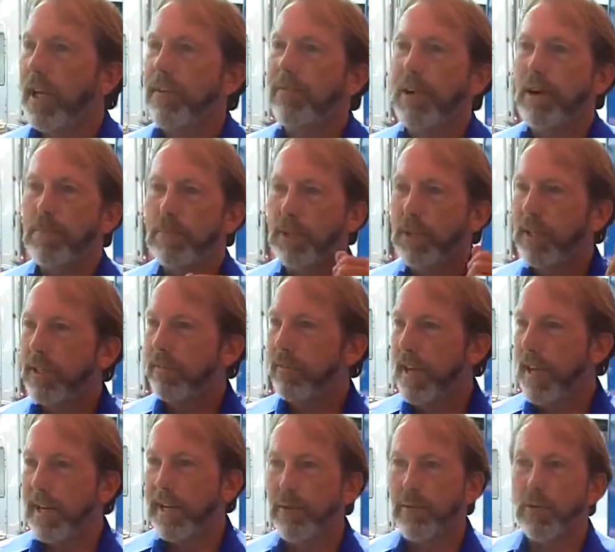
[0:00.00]
If I put
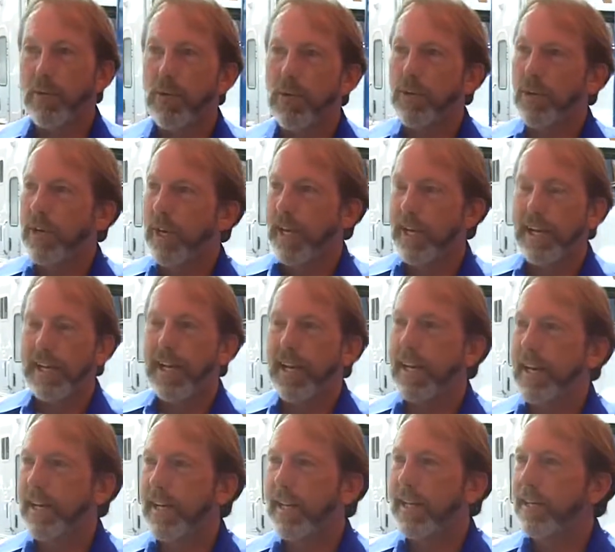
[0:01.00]
91,
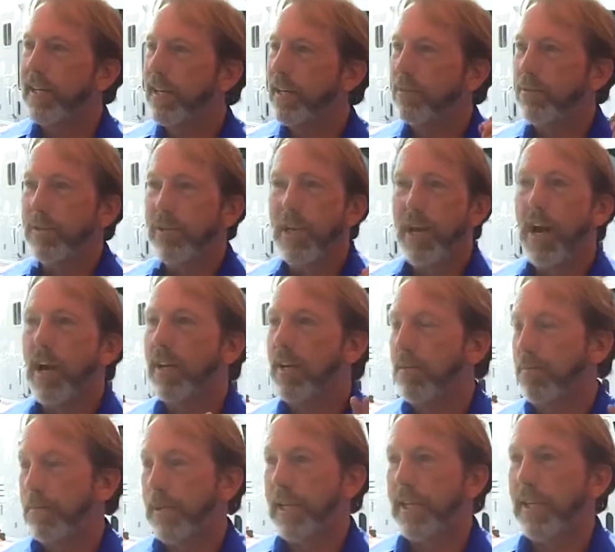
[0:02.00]
89 in it, it would knock
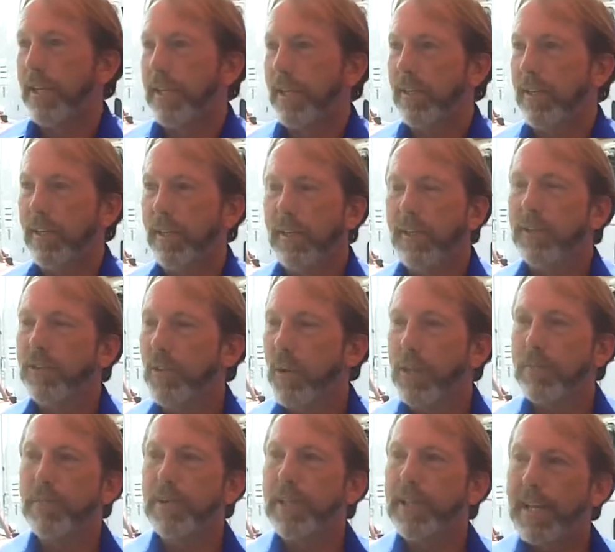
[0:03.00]
and ping. So
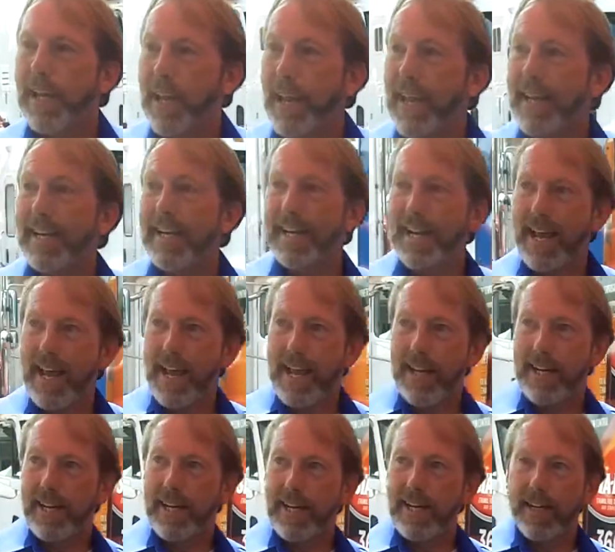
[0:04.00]
I'd put the
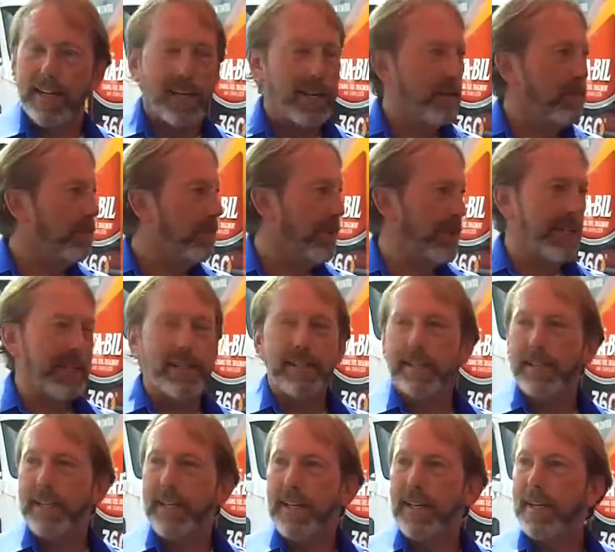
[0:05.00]
89 in it, put this
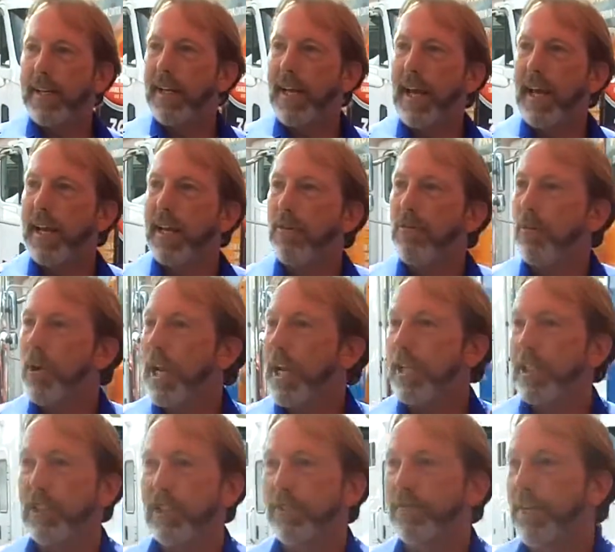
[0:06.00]
in it, and it
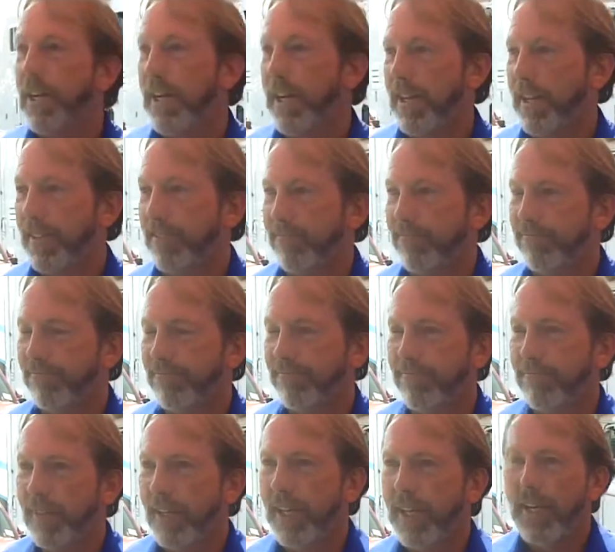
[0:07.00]
ran just fine.
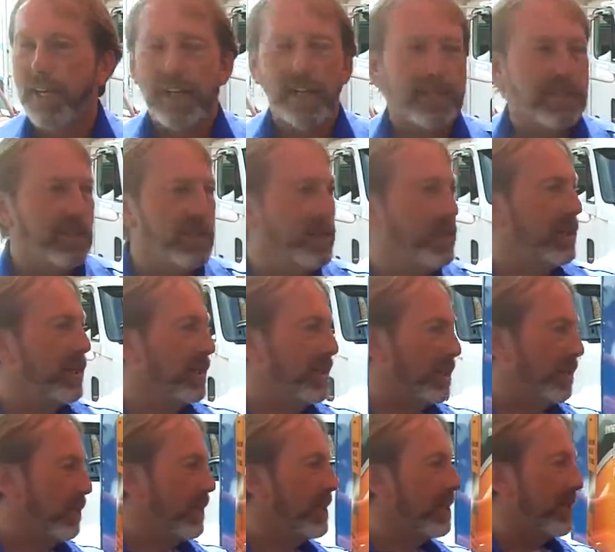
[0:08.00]
So
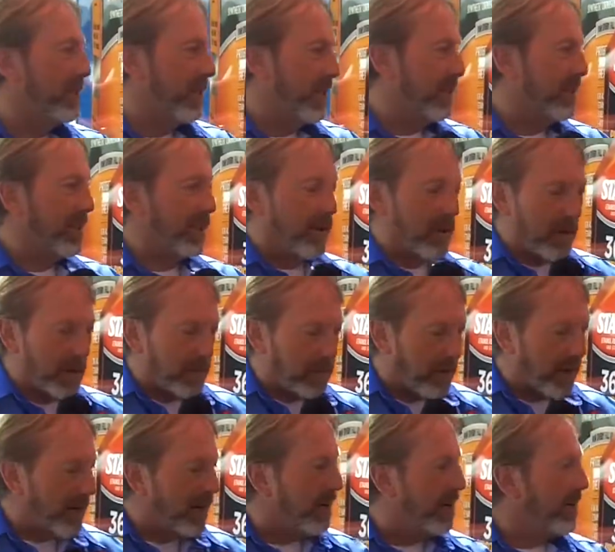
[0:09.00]
it's a great
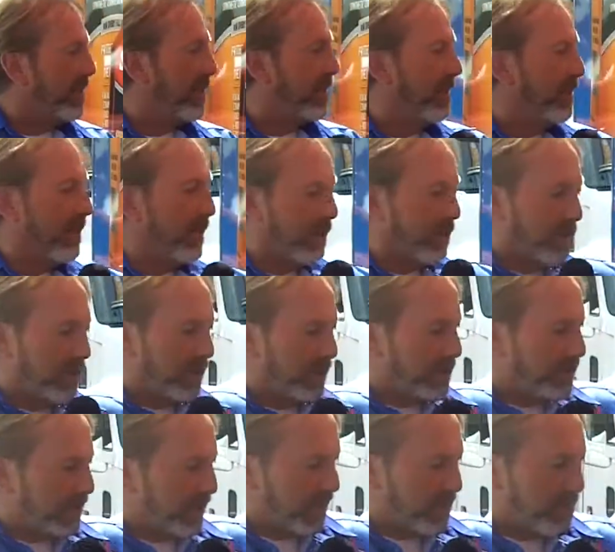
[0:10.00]
product, you know. And
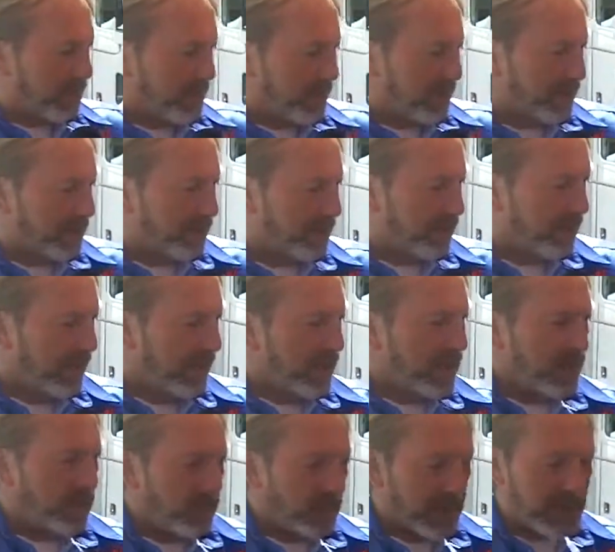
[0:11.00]
STA-BIL,
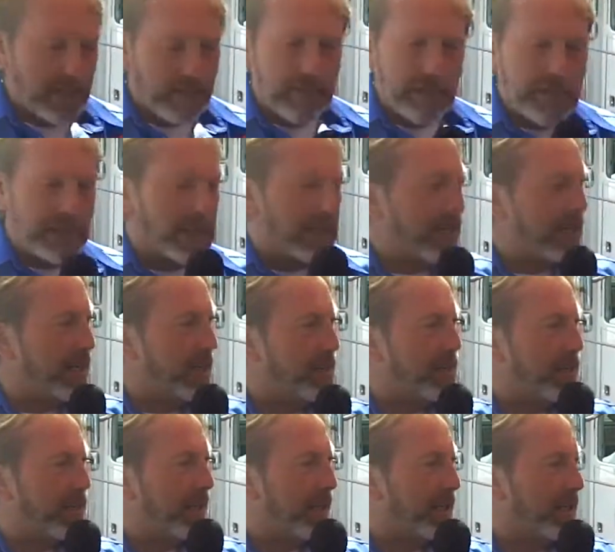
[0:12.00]
you want to keep it in there to
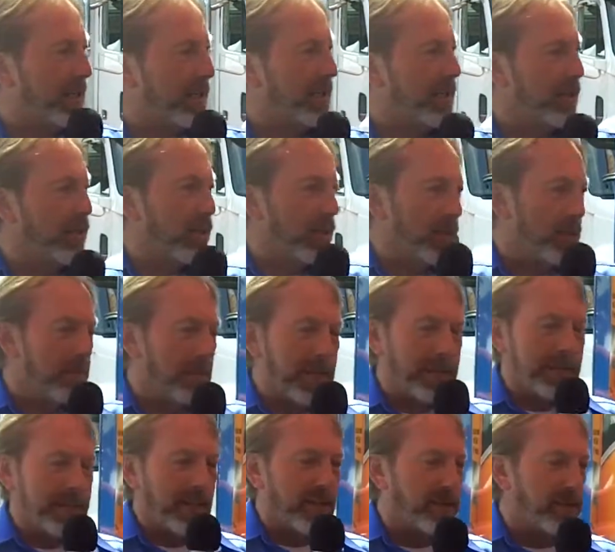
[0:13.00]
keep it clean. You can
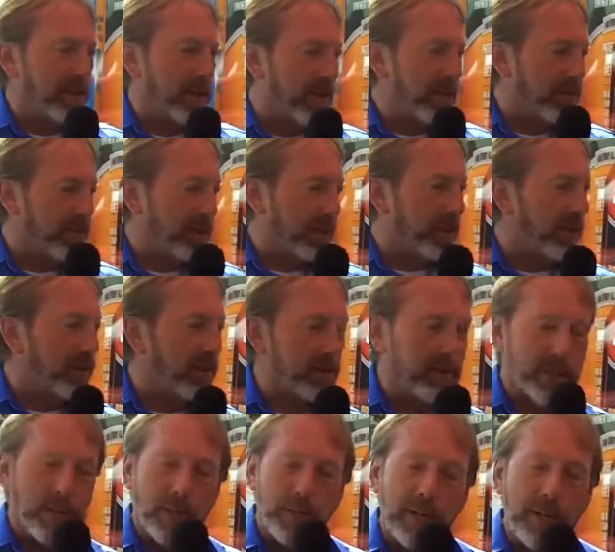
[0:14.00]
mix those also.
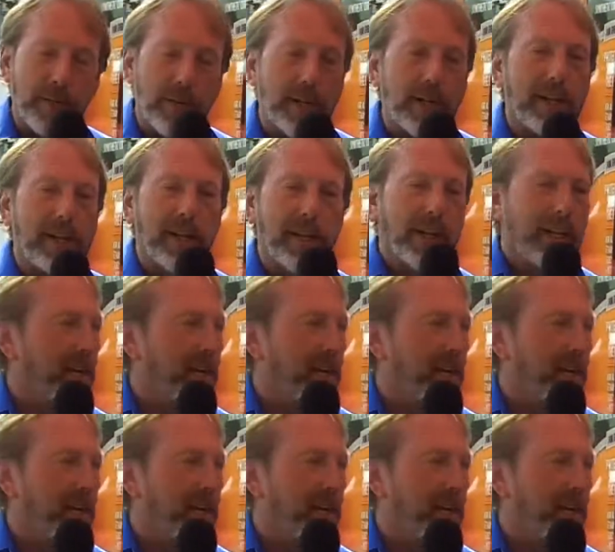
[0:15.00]
So anyway,